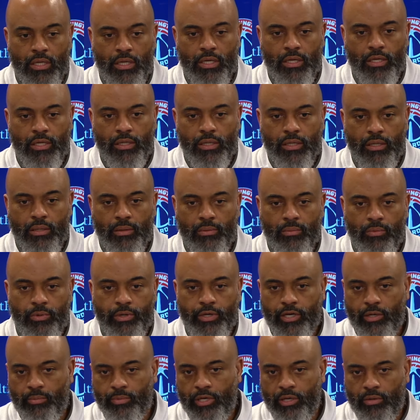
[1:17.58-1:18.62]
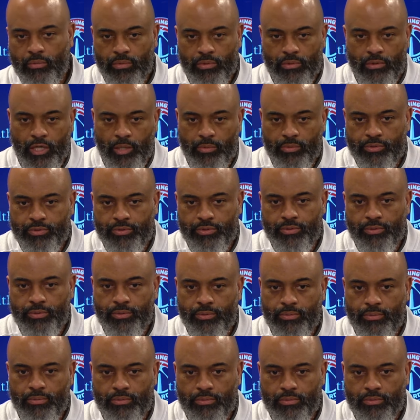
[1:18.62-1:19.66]
Um, we got to be able, able
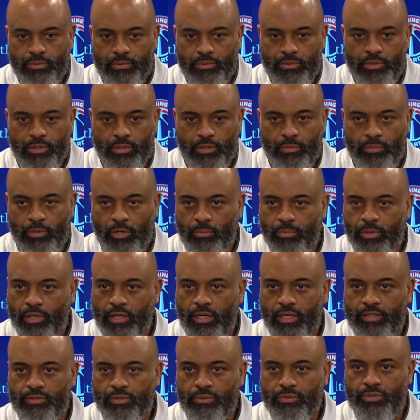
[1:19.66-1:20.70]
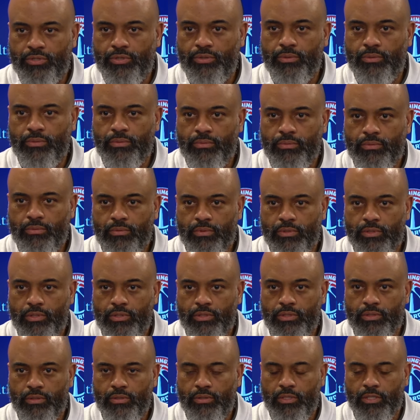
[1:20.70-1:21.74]
to you know compartmentalize those two
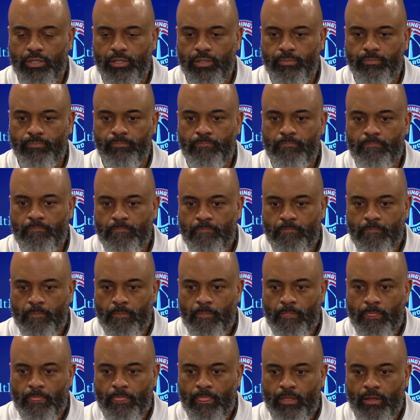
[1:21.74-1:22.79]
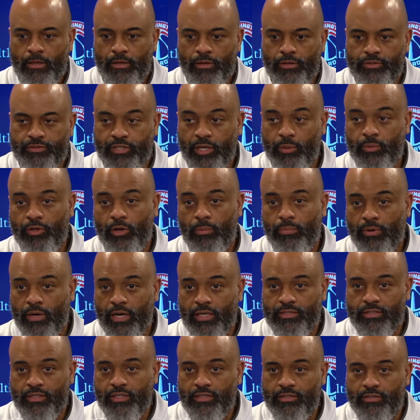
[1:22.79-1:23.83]
and. Um, You know, stay with our
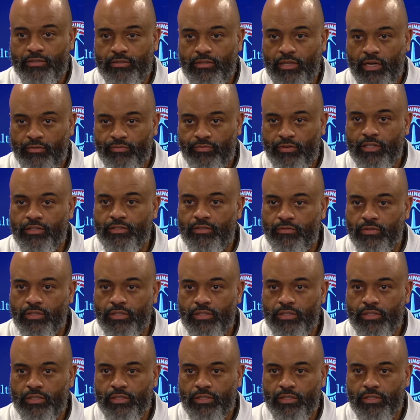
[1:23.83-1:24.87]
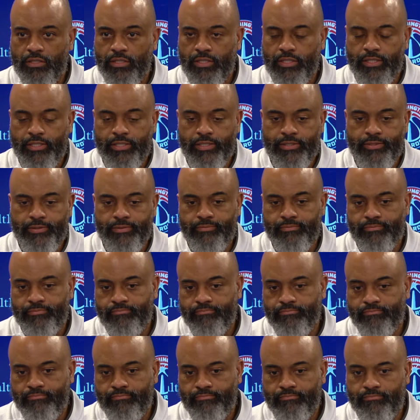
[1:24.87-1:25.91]
process offensively, and
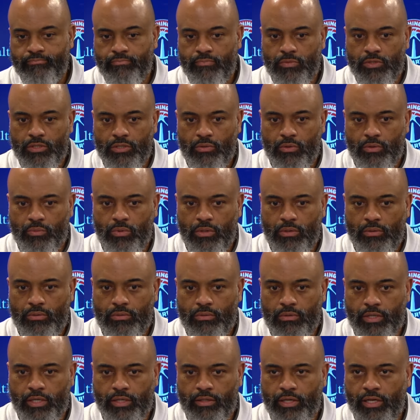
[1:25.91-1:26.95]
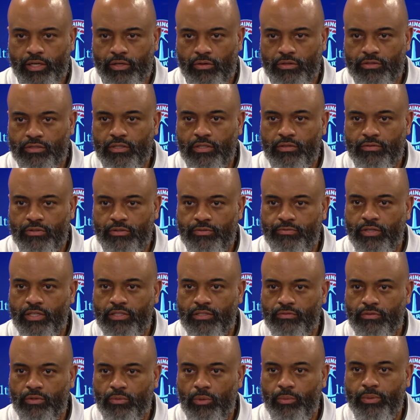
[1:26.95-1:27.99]
you know, anchor ourselves
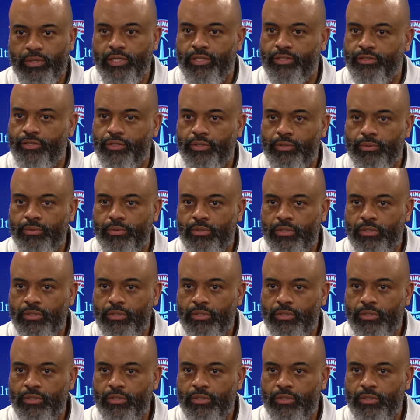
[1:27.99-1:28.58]
defensively in what we need to do.